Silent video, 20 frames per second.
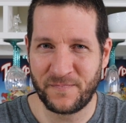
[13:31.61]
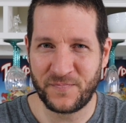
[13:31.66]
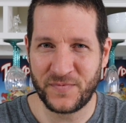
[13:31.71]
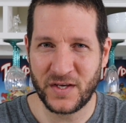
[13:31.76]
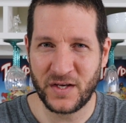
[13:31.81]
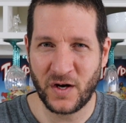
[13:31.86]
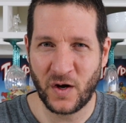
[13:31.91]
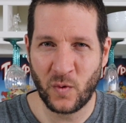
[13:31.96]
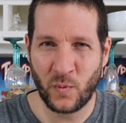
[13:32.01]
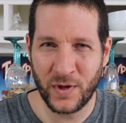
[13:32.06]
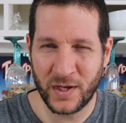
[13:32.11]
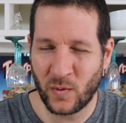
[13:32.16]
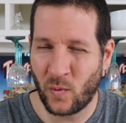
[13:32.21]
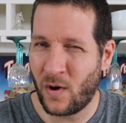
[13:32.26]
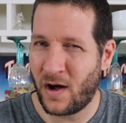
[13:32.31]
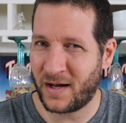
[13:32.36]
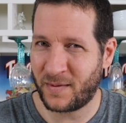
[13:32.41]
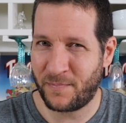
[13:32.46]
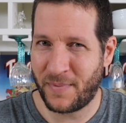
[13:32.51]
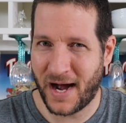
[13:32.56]
You know, we'd
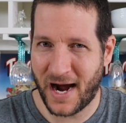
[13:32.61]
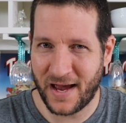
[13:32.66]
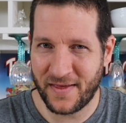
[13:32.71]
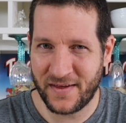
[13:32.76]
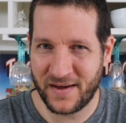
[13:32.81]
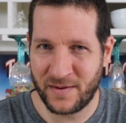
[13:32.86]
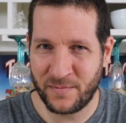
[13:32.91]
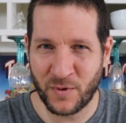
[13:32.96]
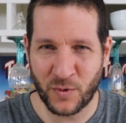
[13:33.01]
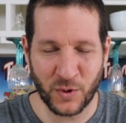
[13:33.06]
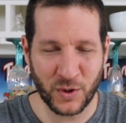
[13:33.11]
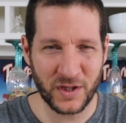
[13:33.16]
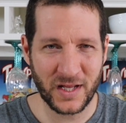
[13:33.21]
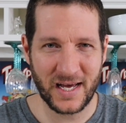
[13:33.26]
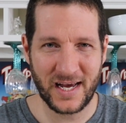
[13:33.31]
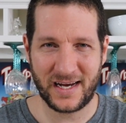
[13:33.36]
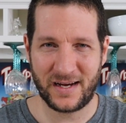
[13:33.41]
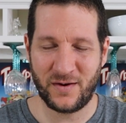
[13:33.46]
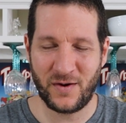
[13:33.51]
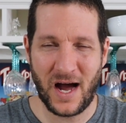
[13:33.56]
walk by them, but we're
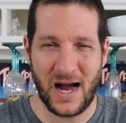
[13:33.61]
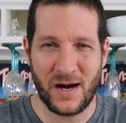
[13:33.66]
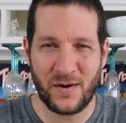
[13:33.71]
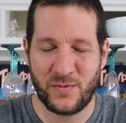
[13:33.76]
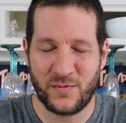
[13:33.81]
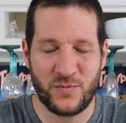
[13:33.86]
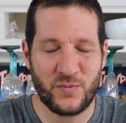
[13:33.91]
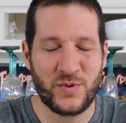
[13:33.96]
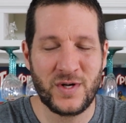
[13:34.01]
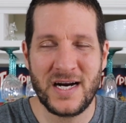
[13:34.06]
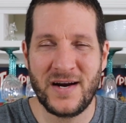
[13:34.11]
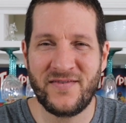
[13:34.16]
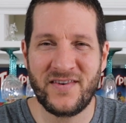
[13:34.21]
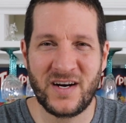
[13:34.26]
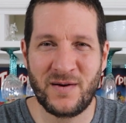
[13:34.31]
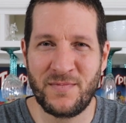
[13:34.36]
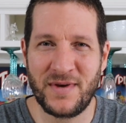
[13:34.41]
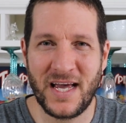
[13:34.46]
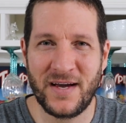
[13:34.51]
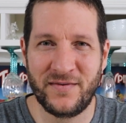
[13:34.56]
like, we're never
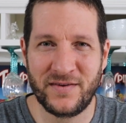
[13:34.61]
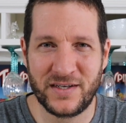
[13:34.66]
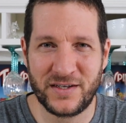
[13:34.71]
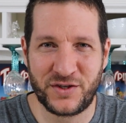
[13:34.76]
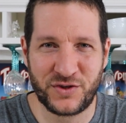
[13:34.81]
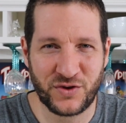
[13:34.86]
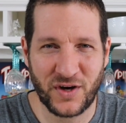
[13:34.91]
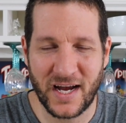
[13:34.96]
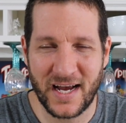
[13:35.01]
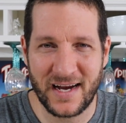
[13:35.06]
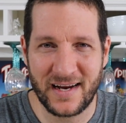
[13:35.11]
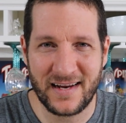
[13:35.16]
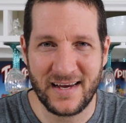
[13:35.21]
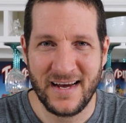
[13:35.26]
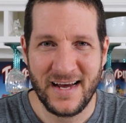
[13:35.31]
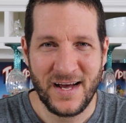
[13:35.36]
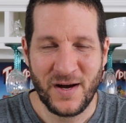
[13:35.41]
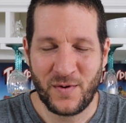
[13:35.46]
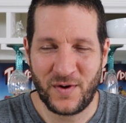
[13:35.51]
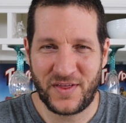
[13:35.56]
gonna be able to trade
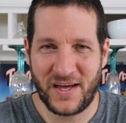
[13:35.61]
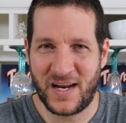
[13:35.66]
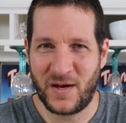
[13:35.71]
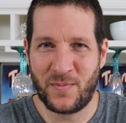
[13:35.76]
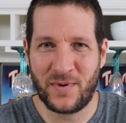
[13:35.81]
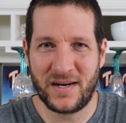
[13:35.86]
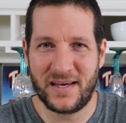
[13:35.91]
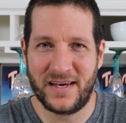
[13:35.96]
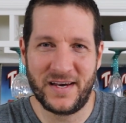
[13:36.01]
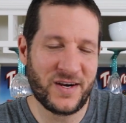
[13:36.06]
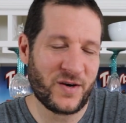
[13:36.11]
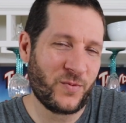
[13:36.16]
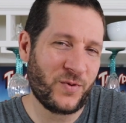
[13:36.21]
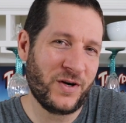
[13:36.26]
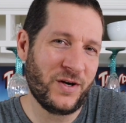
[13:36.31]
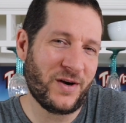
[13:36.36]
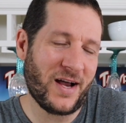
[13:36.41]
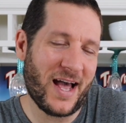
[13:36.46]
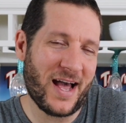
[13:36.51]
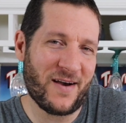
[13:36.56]
with anybody here. We
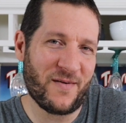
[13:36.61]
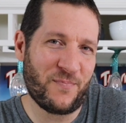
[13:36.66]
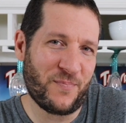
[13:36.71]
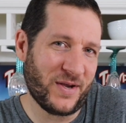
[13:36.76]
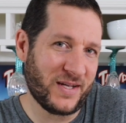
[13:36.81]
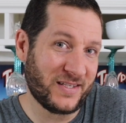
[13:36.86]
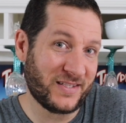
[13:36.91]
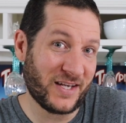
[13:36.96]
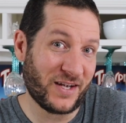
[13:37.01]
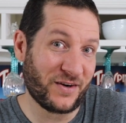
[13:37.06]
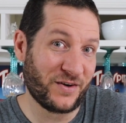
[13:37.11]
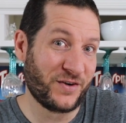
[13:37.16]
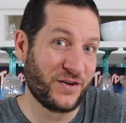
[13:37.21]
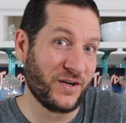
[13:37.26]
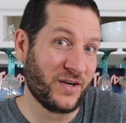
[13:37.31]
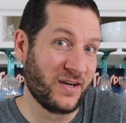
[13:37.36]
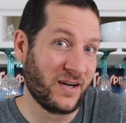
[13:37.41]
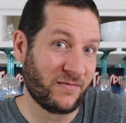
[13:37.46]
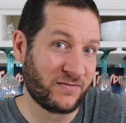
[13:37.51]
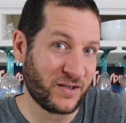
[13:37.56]
don't have pins that are
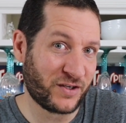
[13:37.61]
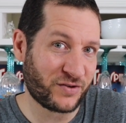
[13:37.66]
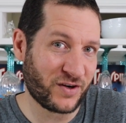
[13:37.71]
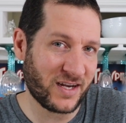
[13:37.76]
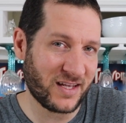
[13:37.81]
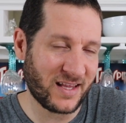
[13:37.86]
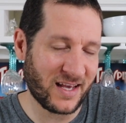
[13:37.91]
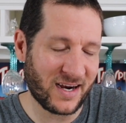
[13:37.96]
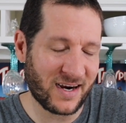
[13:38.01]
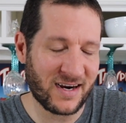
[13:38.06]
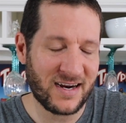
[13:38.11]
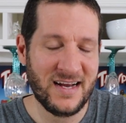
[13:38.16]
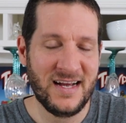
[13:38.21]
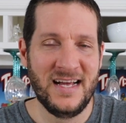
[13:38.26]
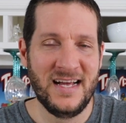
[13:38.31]
good enough to trade there.